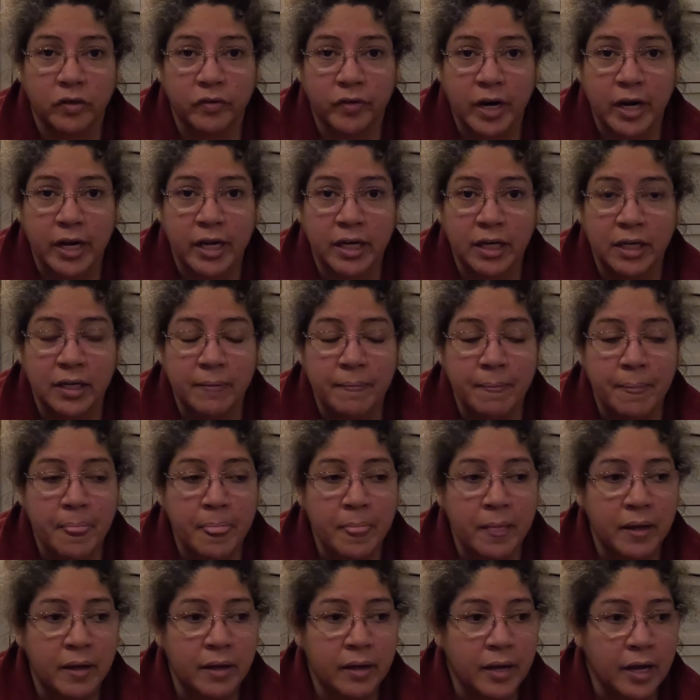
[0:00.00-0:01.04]
right?
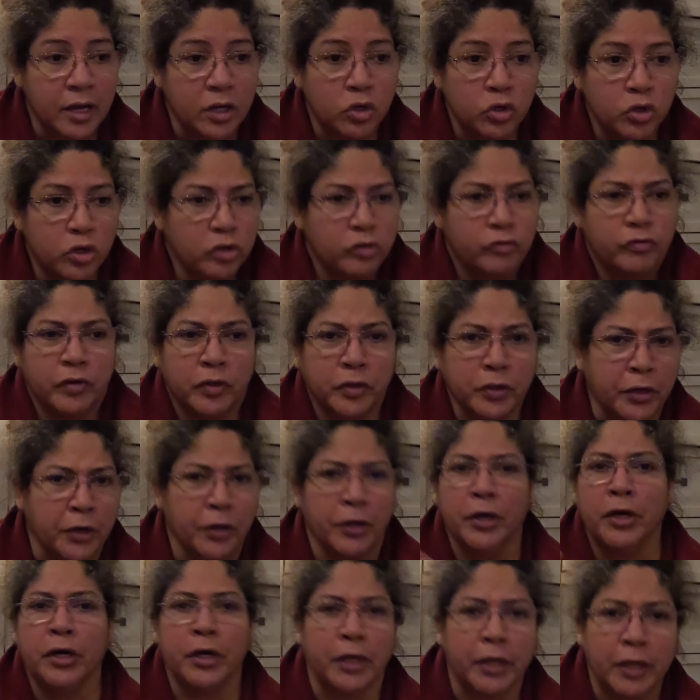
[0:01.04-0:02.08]
And you just feel
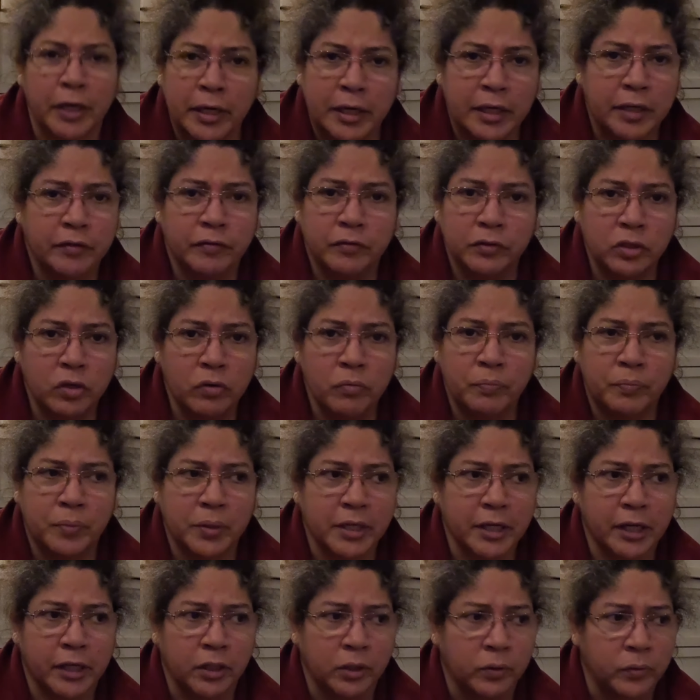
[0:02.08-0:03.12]
good. For no
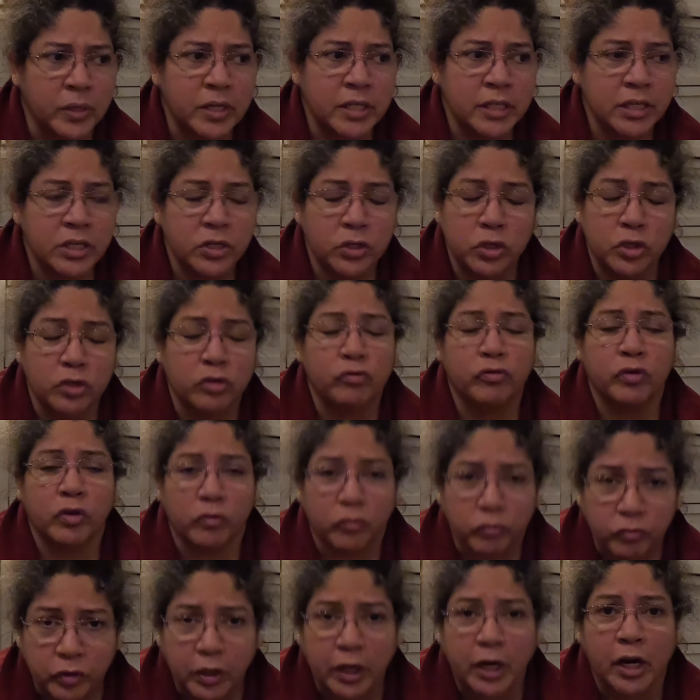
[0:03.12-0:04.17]
particular reason, you just feel
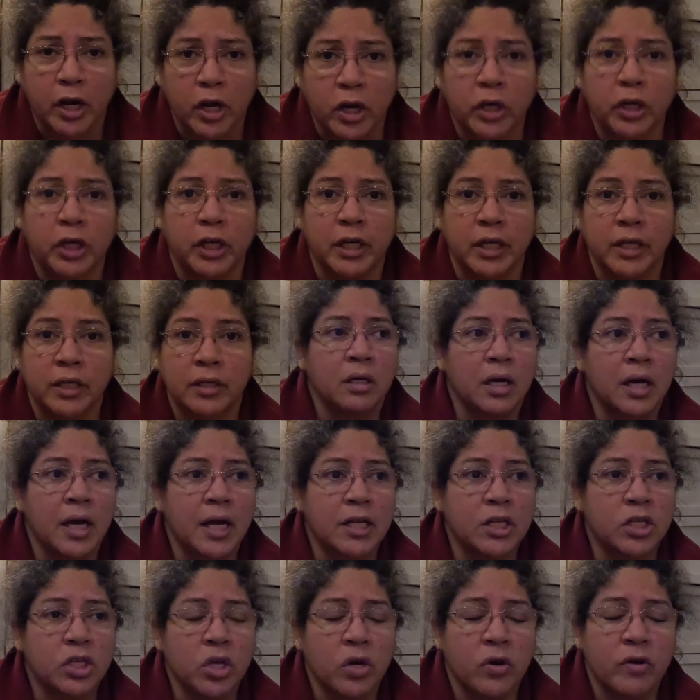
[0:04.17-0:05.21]
freaking good.
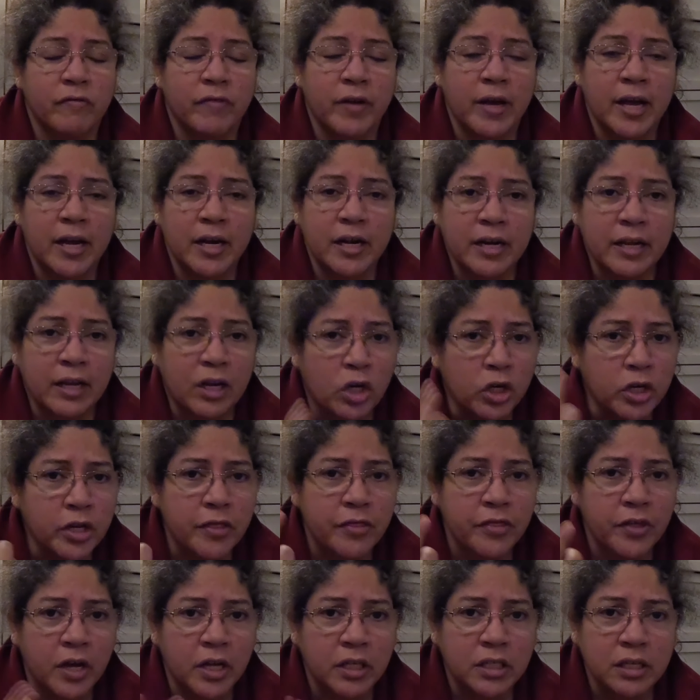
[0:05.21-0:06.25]
And so if I had any good
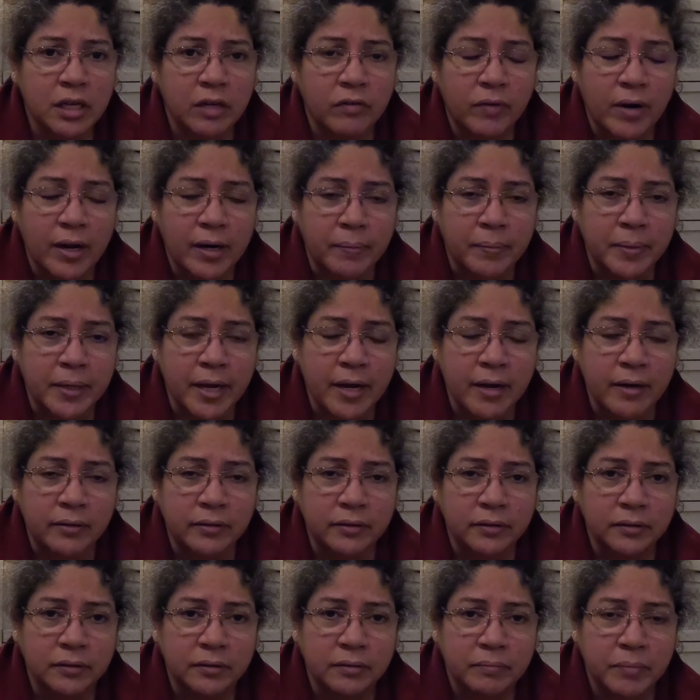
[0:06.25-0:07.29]
thoughts, I'd write them
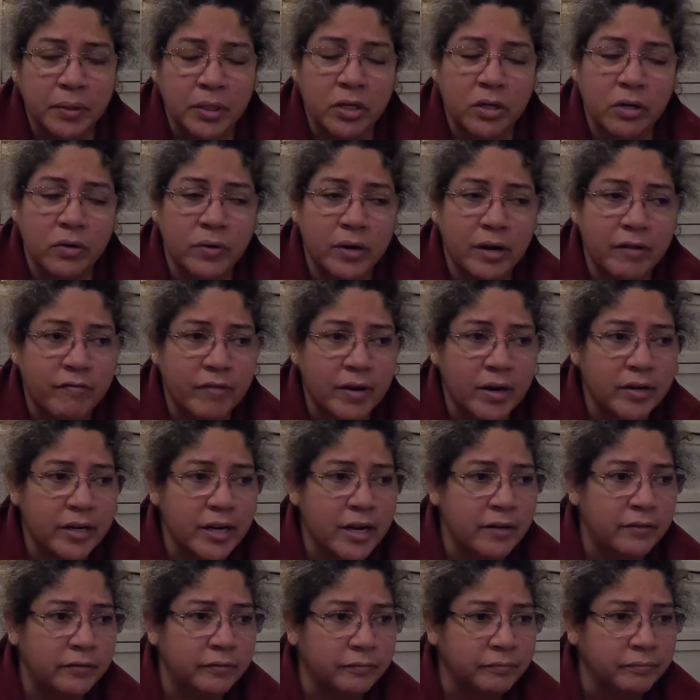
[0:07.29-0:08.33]
down. But you know what I found
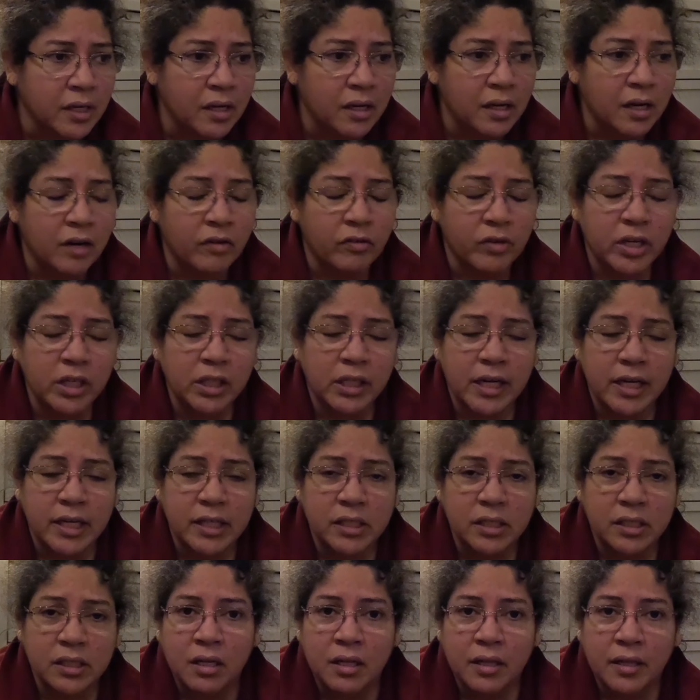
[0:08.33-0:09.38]
out? I
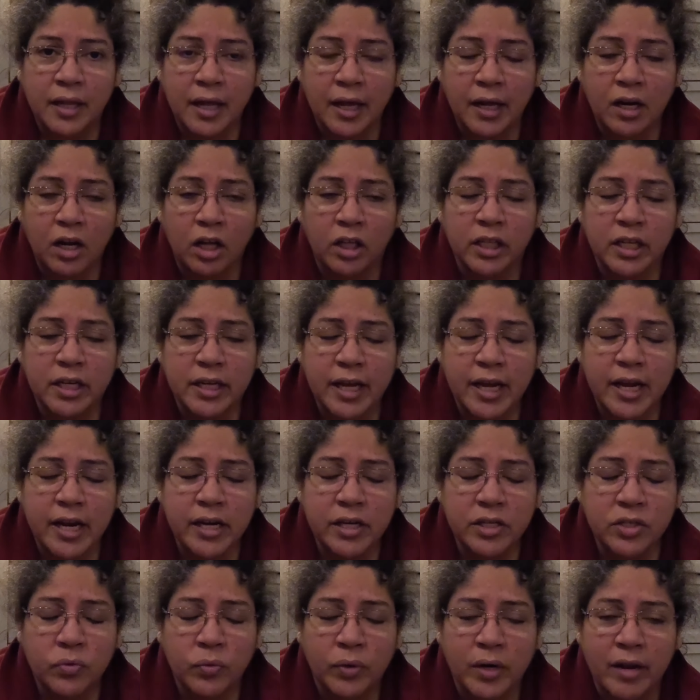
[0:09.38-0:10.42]
realized that on the
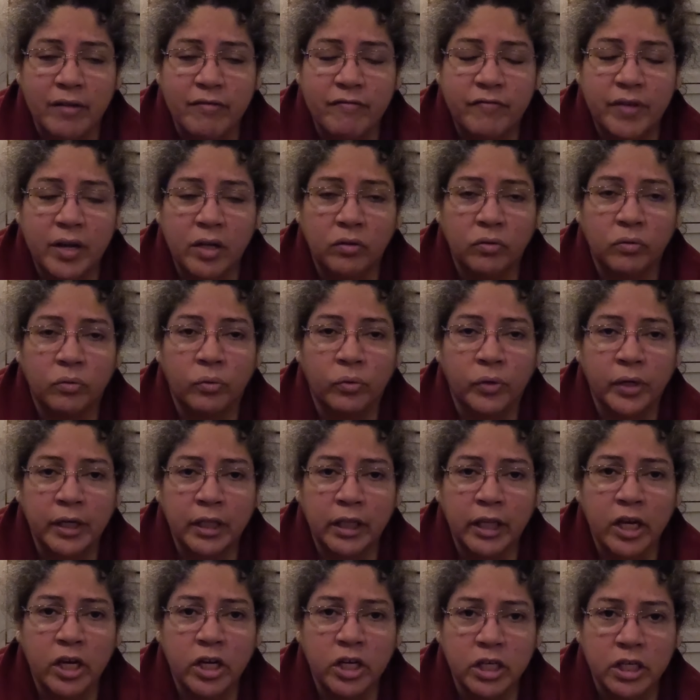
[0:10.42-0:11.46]
days when I felt
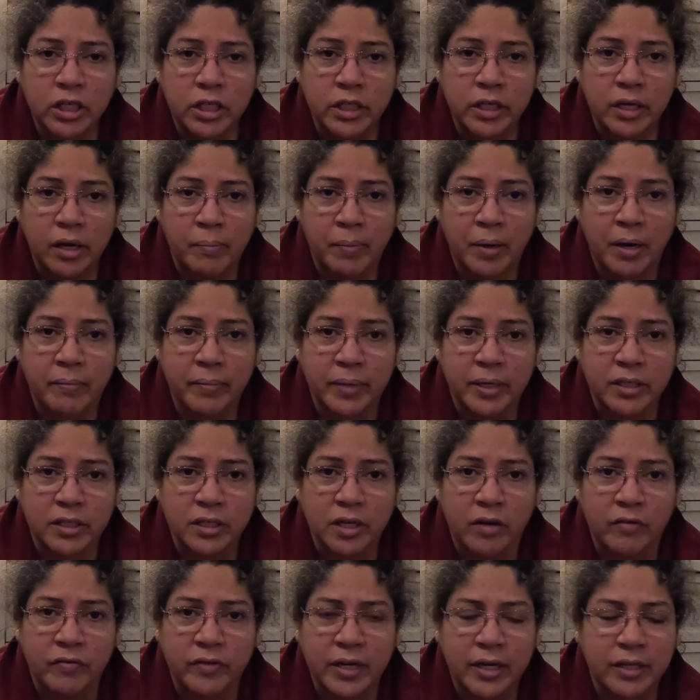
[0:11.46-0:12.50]
really good about
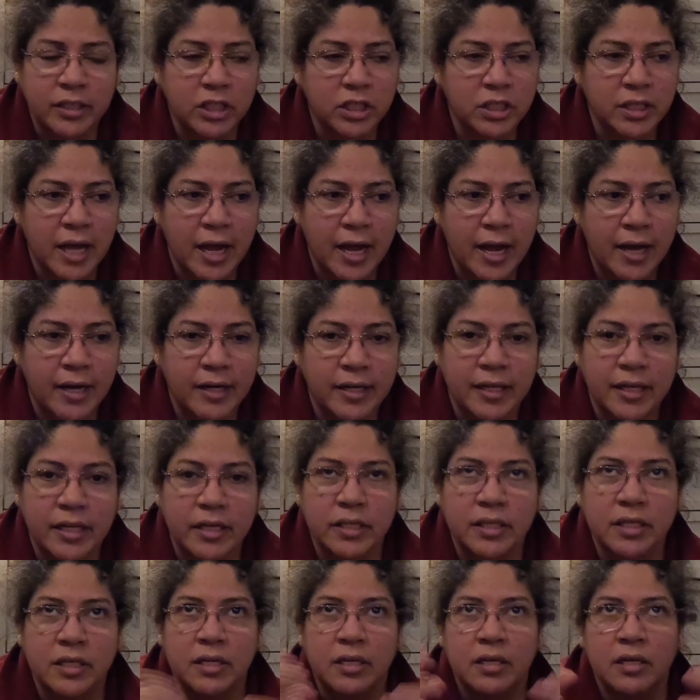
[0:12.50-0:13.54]
myself and I just had this